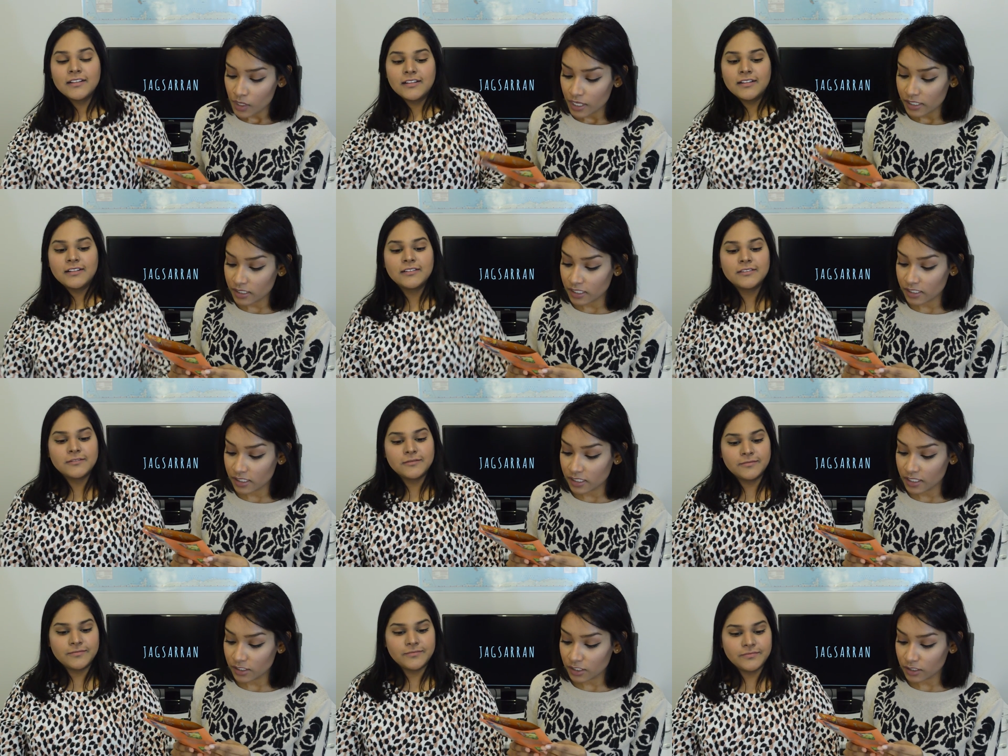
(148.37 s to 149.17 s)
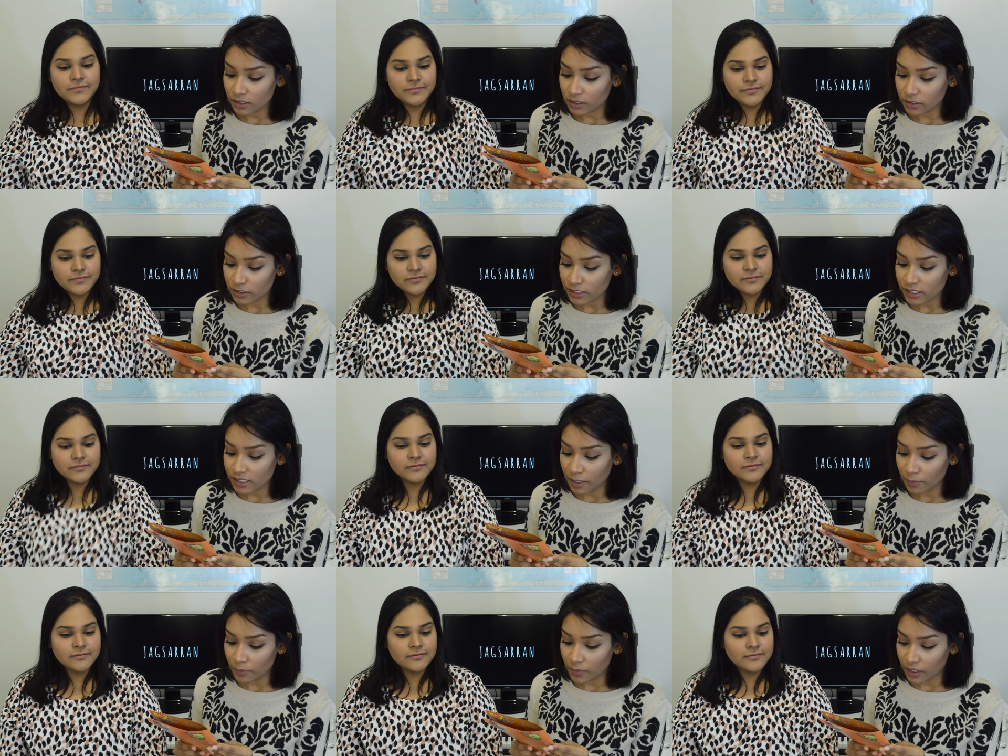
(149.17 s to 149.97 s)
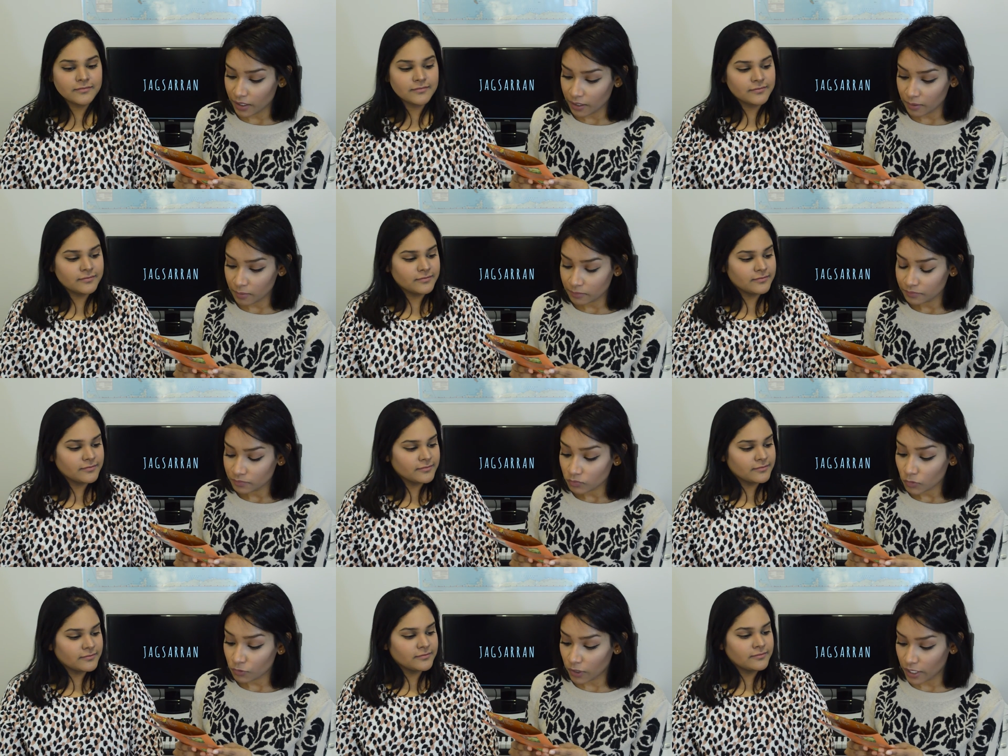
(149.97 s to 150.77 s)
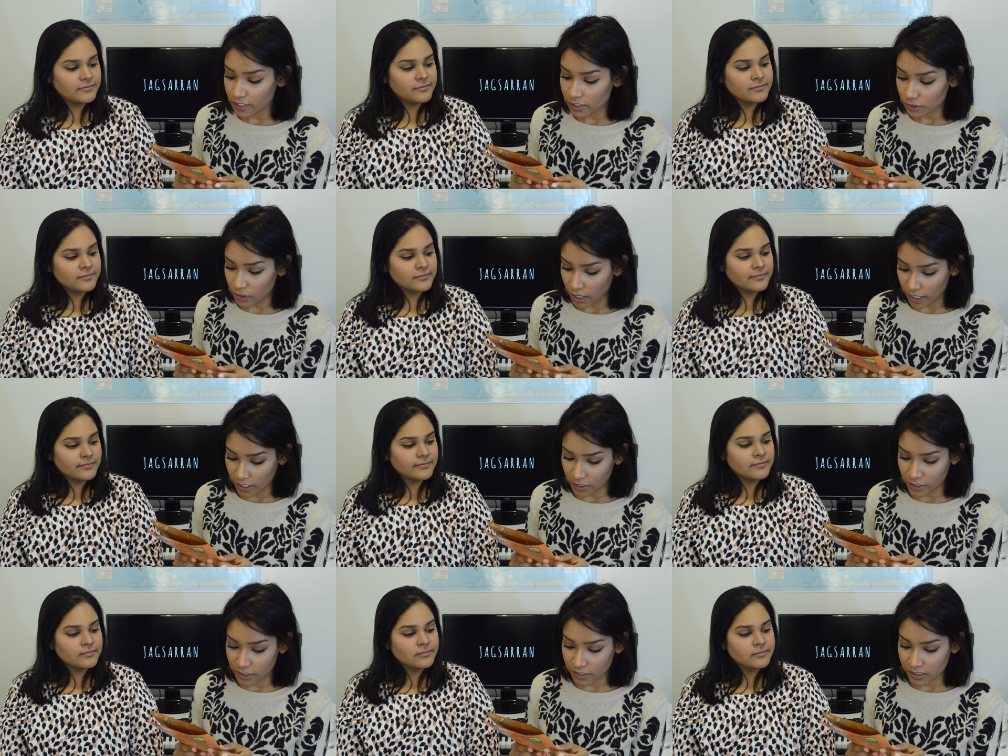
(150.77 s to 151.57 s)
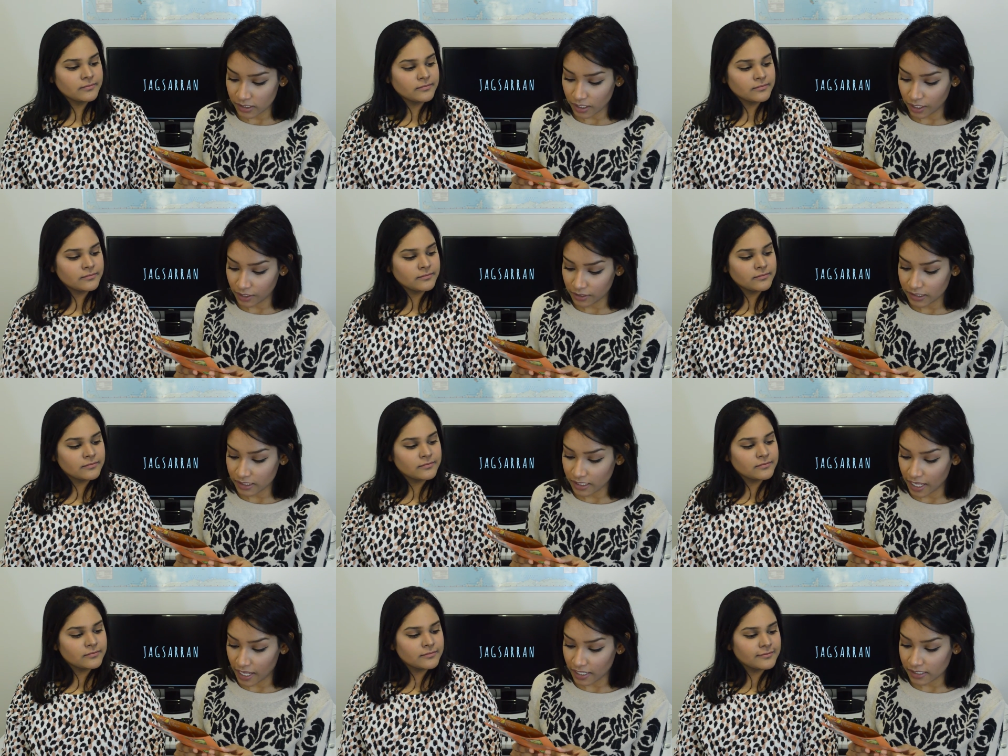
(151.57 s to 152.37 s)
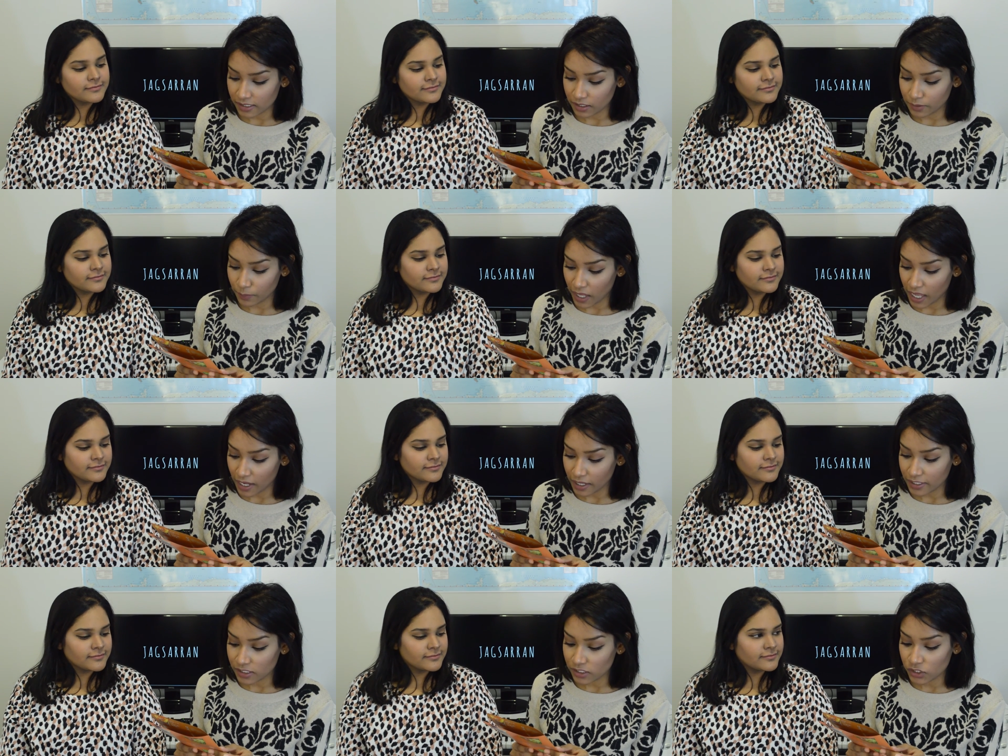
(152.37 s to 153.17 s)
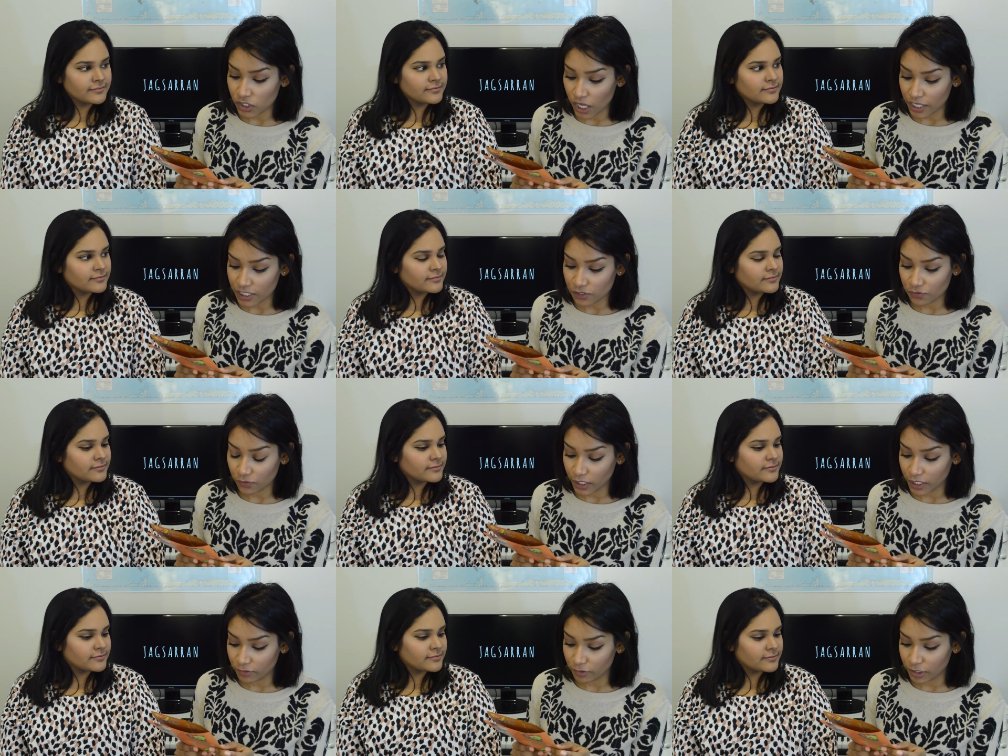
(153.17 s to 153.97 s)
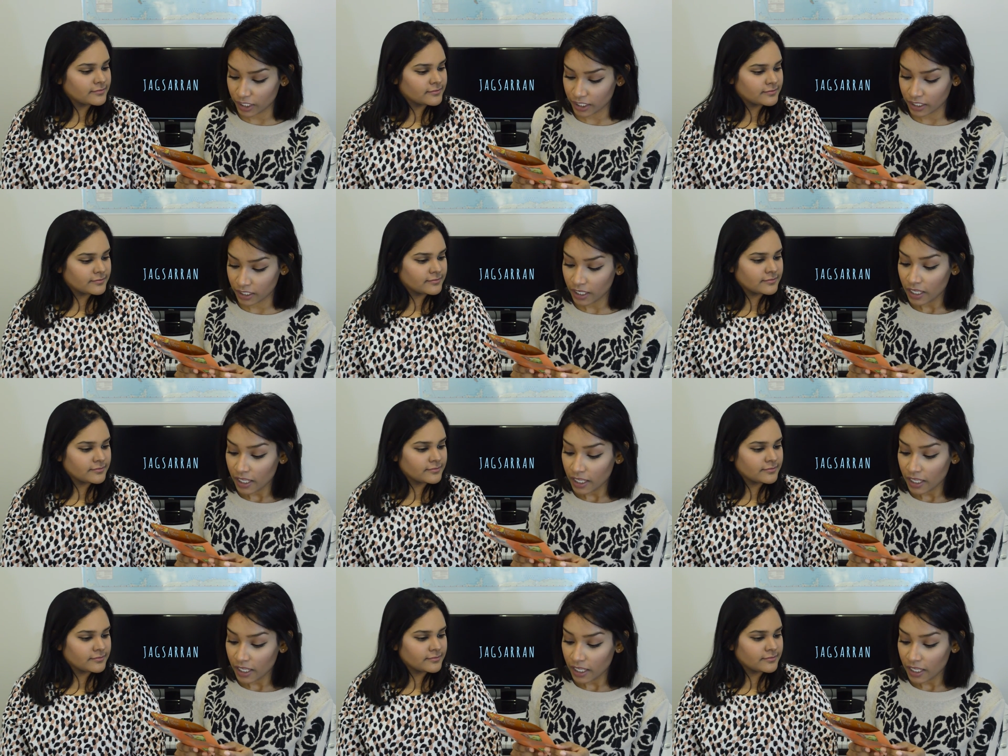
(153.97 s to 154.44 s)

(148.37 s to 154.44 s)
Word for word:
Speaker 1: It says, these are little senbei rice crackers style snacks that pack a sauce flavoring.